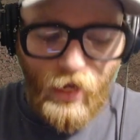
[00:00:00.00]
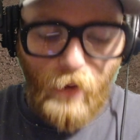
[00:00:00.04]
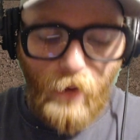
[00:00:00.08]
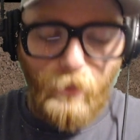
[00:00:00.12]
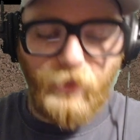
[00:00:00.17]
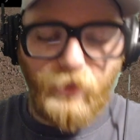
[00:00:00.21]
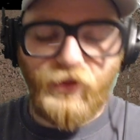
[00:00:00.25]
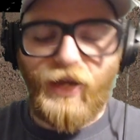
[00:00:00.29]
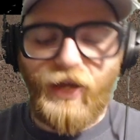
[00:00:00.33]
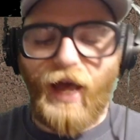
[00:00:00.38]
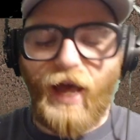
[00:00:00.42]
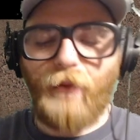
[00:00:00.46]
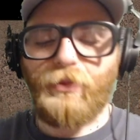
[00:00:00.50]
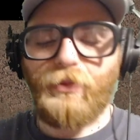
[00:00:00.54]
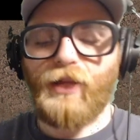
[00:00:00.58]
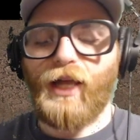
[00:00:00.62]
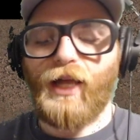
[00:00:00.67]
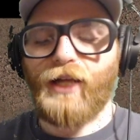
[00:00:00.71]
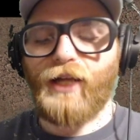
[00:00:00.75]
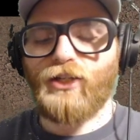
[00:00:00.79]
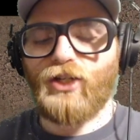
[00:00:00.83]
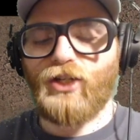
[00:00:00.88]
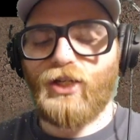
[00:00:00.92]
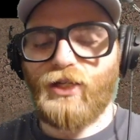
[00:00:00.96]
But the
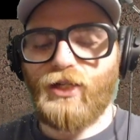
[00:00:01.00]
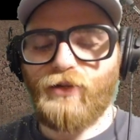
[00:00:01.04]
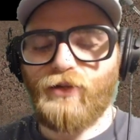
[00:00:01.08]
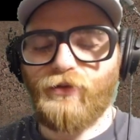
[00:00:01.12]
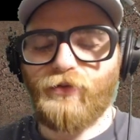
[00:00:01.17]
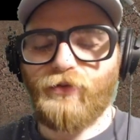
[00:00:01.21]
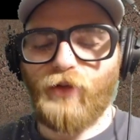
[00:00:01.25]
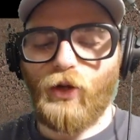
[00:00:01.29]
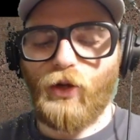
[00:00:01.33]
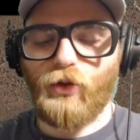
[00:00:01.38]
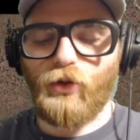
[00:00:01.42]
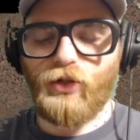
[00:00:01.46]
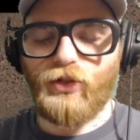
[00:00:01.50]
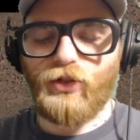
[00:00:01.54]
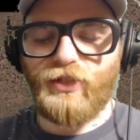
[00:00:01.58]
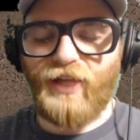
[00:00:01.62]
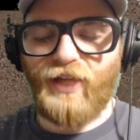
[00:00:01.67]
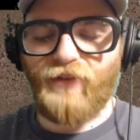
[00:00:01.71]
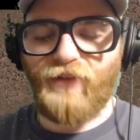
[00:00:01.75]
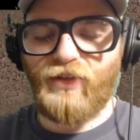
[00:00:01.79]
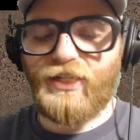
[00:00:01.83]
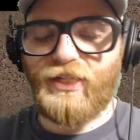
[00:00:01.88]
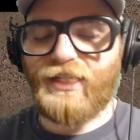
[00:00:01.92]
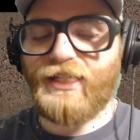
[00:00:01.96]
Appalachian floaters
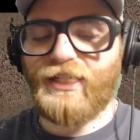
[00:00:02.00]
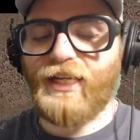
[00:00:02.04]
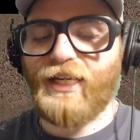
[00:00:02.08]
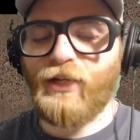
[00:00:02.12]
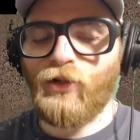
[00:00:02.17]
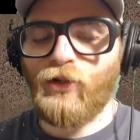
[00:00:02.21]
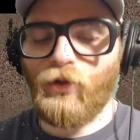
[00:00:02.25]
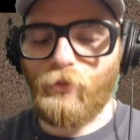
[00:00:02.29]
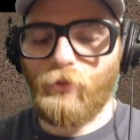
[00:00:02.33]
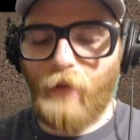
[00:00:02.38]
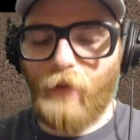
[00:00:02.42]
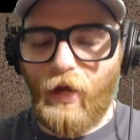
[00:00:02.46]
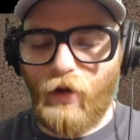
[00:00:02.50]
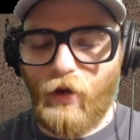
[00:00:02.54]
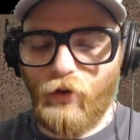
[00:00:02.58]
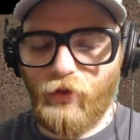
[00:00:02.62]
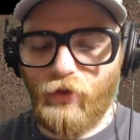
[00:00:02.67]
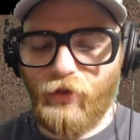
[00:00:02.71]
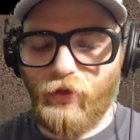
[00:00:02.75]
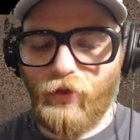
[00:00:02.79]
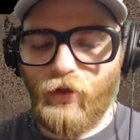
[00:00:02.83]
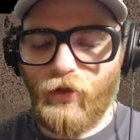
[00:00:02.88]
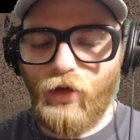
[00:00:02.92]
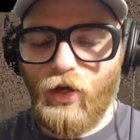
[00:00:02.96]
have a single
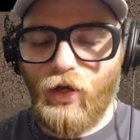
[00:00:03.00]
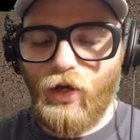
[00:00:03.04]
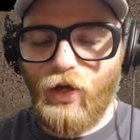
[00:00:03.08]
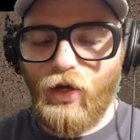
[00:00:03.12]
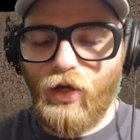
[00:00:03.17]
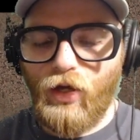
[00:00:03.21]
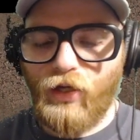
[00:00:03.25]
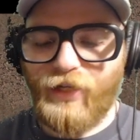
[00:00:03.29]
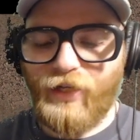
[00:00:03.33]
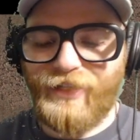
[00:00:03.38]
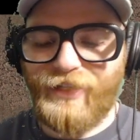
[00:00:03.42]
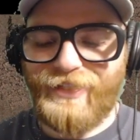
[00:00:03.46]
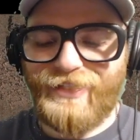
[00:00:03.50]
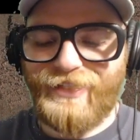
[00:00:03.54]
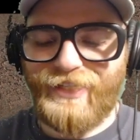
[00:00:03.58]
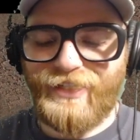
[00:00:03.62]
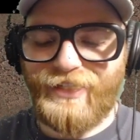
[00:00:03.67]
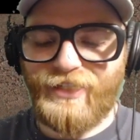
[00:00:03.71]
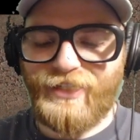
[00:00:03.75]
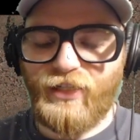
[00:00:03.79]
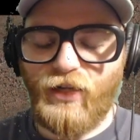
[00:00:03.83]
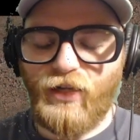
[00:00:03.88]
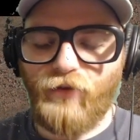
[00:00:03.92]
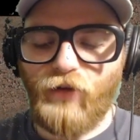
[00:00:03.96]
mouth
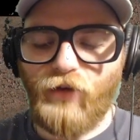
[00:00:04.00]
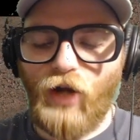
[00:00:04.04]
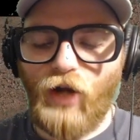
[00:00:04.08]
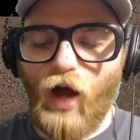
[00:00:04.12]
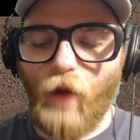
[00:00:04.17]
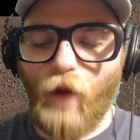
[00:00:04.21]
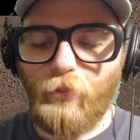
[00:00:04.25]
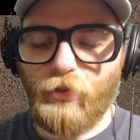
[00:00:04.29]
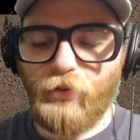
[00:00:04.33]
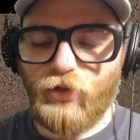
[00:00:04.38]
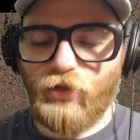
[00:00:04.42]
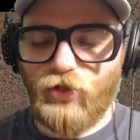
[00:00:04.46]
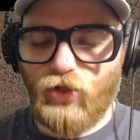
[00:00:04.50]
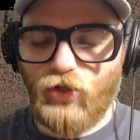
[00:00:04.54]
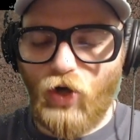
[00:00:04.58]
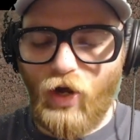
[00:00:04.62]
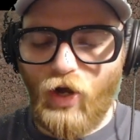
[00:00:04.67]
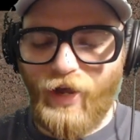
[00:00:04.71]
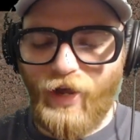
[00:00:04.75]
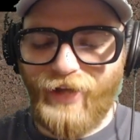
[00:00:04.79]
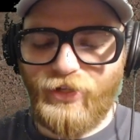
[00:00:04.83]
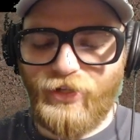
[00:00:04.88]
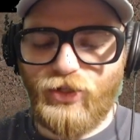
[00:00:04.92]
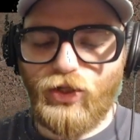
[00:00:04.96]
consisting of an upper
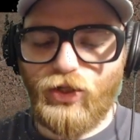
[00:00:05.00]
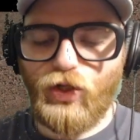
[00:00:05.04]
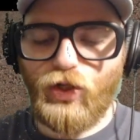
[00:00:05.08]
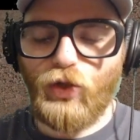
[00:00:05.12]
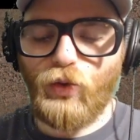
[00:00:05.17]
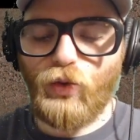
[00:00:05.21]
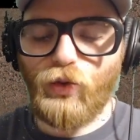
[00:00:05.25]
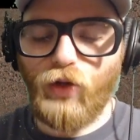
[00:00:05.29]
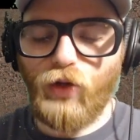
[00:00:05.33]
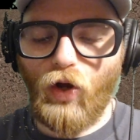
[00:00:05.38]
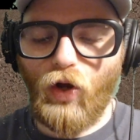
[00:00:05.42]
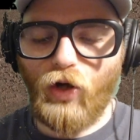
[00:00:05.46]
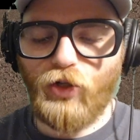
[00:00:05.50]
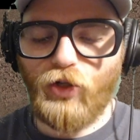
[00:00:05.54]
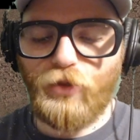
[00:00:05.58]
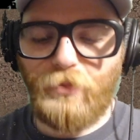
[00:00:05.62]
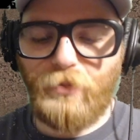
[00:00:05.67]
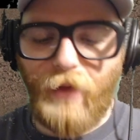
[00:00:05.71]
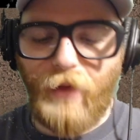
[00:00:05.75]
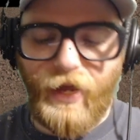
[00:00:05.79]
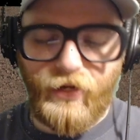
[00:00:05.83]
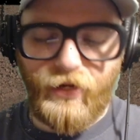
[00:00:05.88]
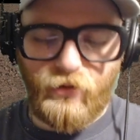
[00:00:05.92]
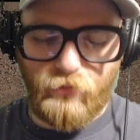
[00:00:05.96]
jaw and two large
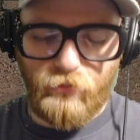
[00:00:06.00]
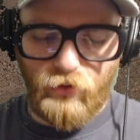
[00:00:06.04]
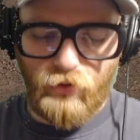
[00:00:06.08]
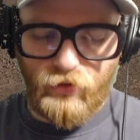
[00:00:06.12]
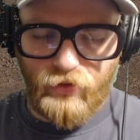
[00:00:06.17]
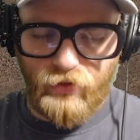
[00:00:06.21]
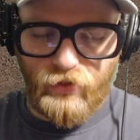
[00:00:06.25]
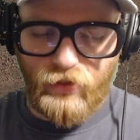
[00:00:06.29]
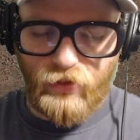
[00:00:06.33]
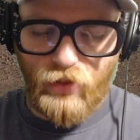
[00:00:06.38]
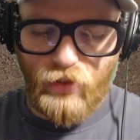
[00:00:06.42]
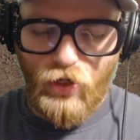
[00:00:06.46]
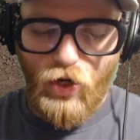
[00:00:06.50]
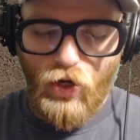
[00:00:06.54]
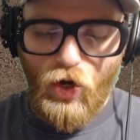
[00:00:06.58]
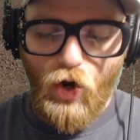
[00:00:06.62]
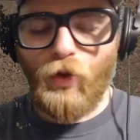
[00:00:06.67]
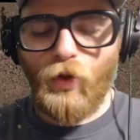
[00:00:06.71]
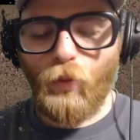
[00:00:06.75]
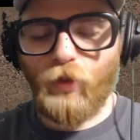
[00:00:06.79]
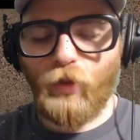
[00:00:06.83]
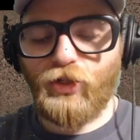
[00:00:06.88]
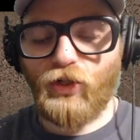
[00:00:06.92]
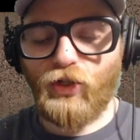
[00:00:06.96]
mandibles,
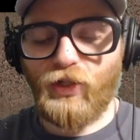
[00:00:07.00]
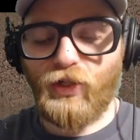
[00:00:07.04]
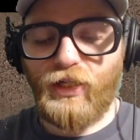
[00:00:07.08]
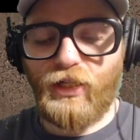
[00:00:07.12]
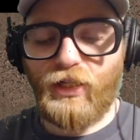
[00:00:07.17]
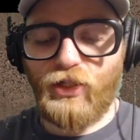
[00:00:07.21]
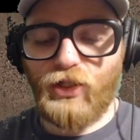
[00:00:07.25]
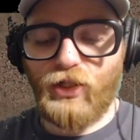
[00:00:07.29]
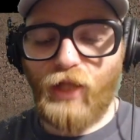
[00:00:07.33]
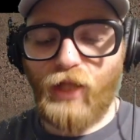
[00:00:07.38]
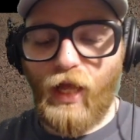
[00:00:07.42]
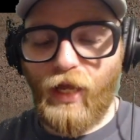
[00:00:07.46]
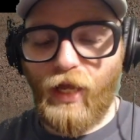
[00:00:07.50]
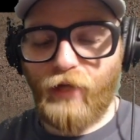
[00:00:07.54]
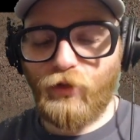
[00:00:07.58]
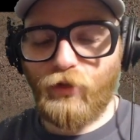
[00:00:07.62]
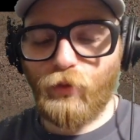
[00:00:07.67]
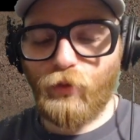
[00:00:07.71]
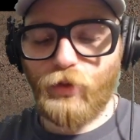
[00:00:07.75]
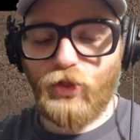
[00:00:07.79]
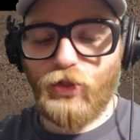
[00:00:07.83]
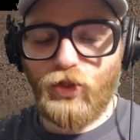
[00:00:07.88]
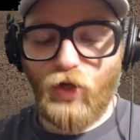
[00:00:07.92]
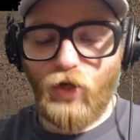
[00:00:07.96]
which are each
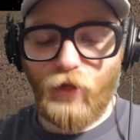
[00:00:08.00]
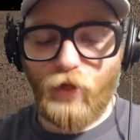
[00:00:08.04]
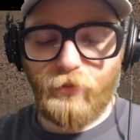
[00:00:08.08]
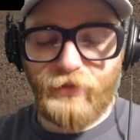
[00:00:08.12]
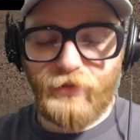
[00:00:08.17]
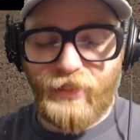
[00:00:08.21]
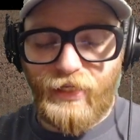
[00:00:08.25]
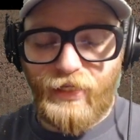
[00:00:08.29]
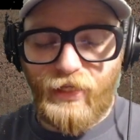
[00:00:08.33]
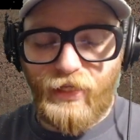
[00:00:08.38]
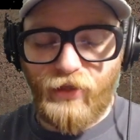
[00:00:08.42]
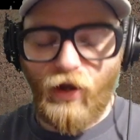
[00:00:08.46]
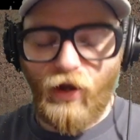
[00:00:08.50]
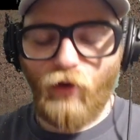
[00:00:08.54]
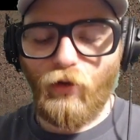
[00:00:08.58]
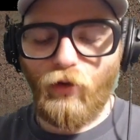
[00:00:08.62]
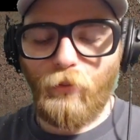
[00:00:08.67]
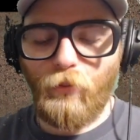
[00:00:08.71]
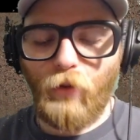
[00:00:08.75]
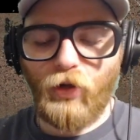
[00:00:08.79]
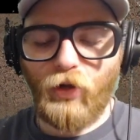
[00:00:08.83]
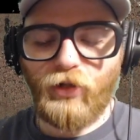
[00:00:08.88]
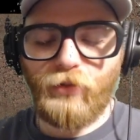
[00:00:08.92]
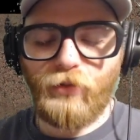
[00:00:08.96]
lined with sharp teeth. A
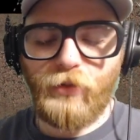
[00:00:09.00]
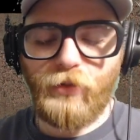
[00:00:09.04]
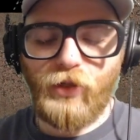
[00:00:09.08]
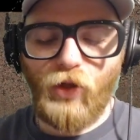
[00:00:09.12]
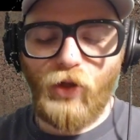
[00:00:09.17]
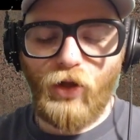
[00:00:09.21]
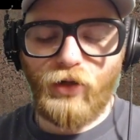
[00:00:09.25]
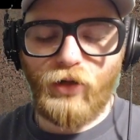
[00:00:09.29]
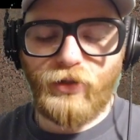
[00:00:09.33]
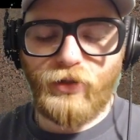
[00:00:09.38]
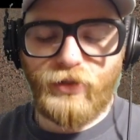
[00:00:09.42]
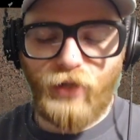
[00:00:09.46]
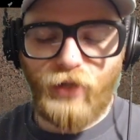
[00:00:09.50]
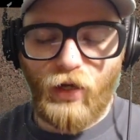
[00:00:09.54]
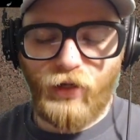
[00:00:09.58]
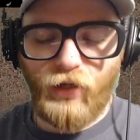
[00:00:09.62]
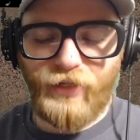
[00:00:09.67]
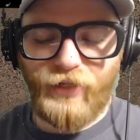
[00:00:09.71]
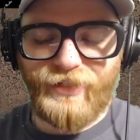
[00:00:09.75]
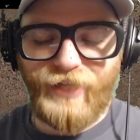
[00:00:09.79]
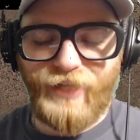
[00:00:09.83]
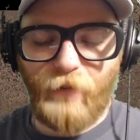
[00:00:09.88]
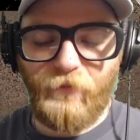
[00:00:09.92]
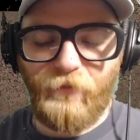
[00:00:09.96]
remarkably long
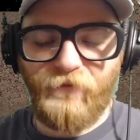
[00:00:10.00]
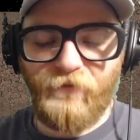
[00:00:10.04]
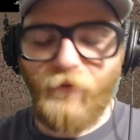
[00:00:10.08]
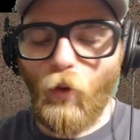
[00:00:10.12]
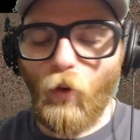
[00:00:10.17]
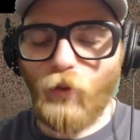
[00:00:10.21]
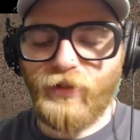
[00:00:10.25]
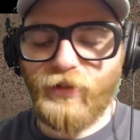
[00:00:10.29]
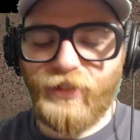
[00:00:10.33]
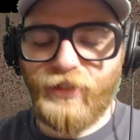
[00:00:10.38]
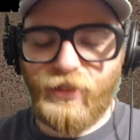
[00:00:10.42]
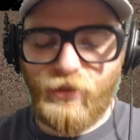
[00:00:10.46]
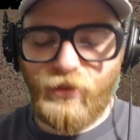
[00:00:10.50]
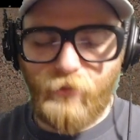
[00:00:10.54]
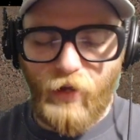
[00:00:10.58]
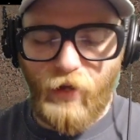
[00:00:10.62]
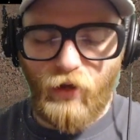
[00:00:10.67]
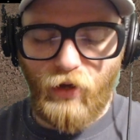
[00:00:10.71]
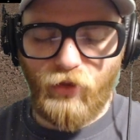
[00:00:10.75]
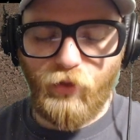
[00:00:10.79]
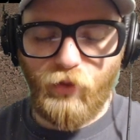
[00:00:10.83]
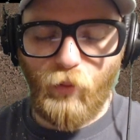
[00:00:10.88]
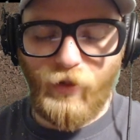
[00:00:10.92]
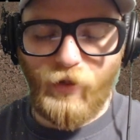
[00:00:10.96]
tongue is kept folded in the
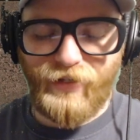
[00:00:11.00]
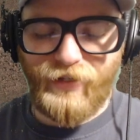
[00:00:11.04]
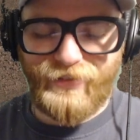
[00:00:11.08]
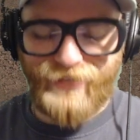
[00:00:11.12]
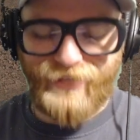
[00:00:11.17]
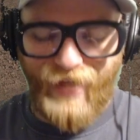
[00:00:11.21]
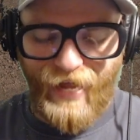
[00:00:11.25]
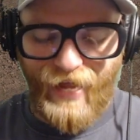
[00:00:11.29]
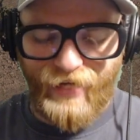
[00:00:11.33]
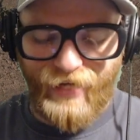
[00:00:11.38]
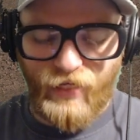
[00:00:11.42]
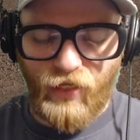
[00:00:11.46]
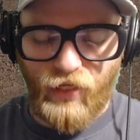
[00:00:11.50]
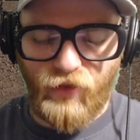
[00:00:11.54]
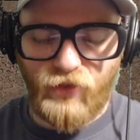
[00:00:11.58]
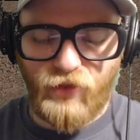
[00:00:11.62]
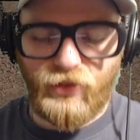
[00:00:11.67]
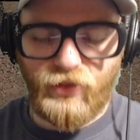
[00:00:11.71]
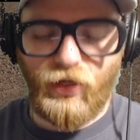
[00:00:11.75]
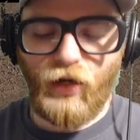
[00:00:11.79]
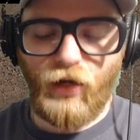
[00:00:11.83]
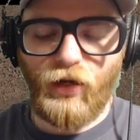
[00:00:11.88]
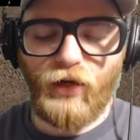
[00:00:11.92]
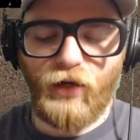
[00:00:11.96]
mouth when attacking. The
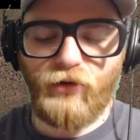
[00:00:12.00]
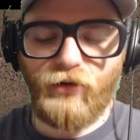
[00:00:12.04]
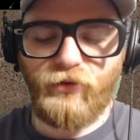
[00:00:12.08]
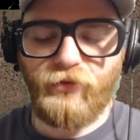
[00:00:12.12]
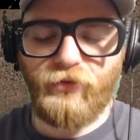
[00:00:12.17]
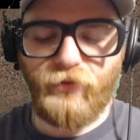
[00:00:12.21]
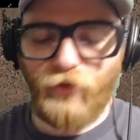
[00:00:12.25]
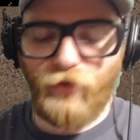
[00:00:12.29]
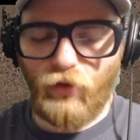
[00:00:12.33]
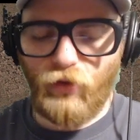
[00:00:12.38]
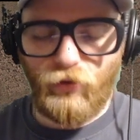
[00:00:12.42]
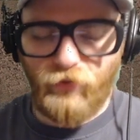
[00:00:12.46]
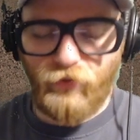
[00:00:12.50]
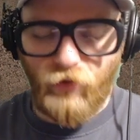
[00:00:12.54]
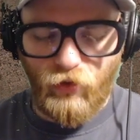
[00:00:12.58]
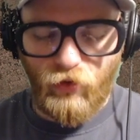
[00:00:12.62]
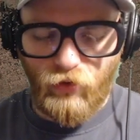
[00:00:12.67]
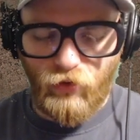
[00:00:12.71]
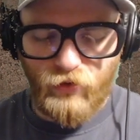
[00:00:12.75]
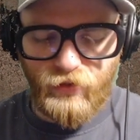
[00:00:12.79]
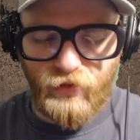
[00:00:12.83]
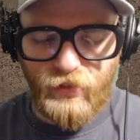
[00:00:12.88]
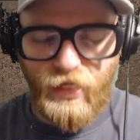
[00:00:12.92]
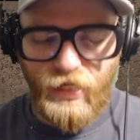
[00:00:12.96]
tongue
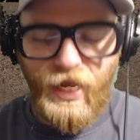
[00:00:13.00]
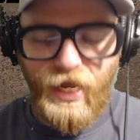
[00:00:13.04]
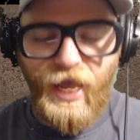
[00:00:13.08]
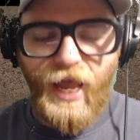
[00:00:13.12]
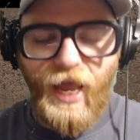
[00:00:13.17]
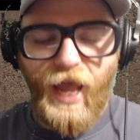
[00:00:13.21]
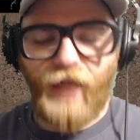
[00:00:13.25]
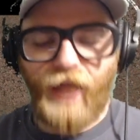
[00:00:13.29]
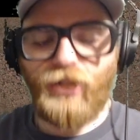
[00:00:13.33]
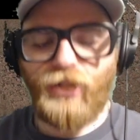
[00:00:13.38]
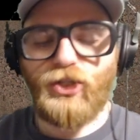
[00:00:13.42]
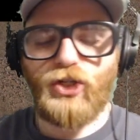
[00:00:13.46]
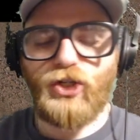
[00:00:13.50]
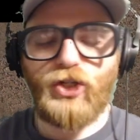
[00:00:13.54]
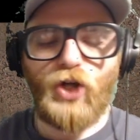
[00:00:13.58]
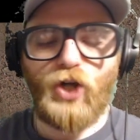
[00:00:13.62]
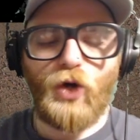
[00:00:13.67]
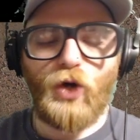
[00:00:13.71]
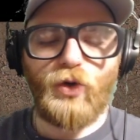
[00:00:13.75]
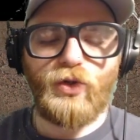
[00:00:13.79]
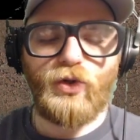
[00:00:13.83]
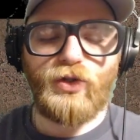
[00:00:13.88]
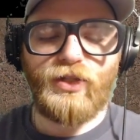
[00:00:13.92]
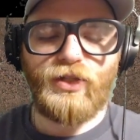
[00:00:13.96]
unfurls and
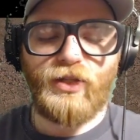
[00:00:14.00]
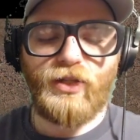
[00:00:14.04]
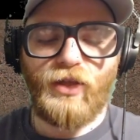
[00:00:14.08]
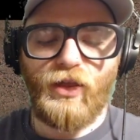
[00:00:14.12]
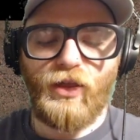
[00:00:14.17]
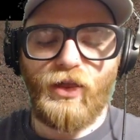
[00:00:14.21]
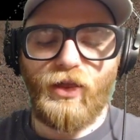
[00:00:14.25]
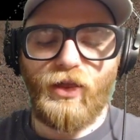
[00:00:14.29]
shows